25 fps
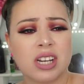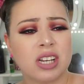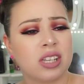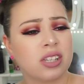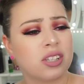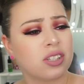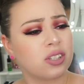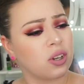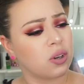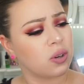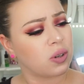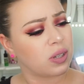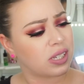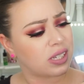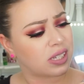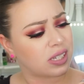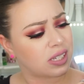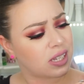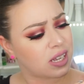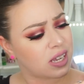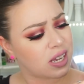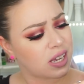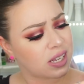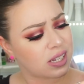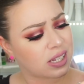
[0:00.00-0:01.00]
So it
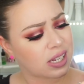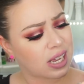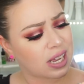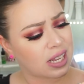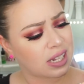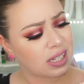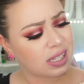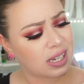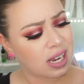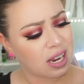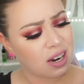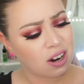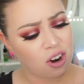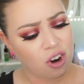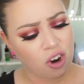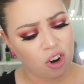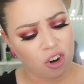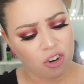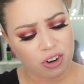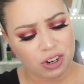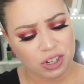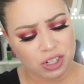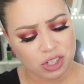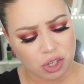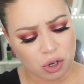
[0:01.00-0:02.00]
says
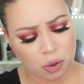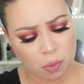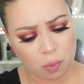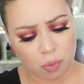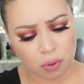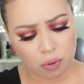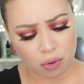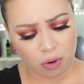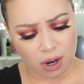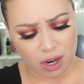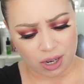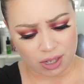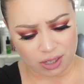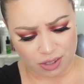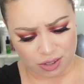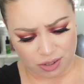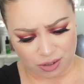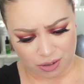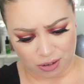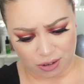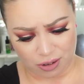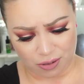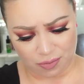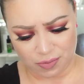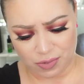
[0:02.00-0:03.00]
anti-orange
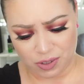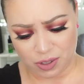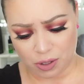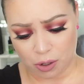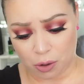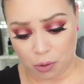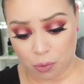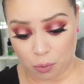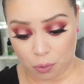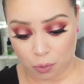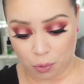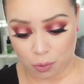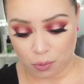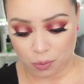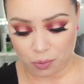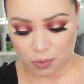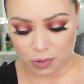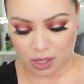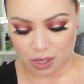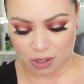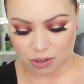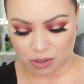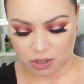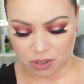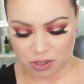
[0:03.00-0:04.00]
bronzer. So
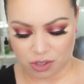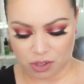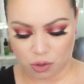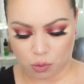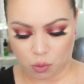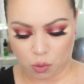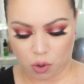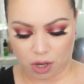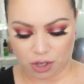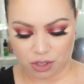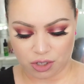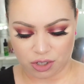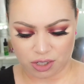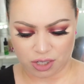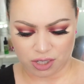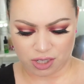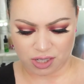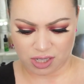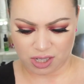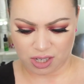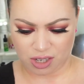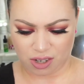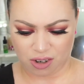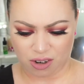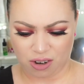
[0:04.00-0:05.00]
I'll just swatch this
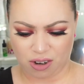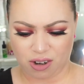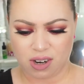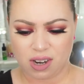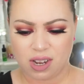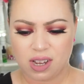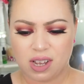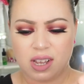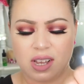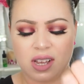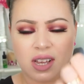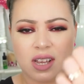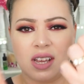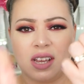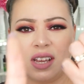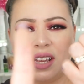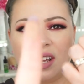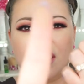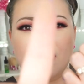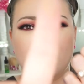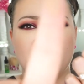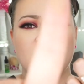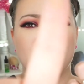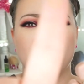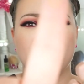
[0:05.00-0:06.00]
here.
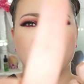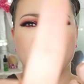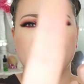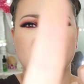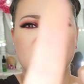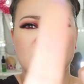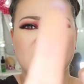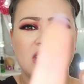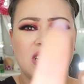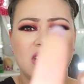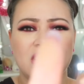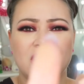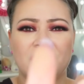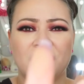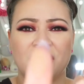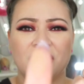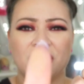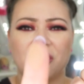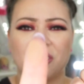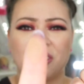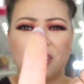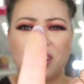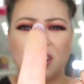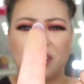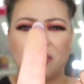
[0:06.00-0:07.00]
Here is the
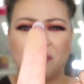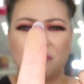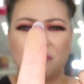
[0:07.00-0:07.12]
color.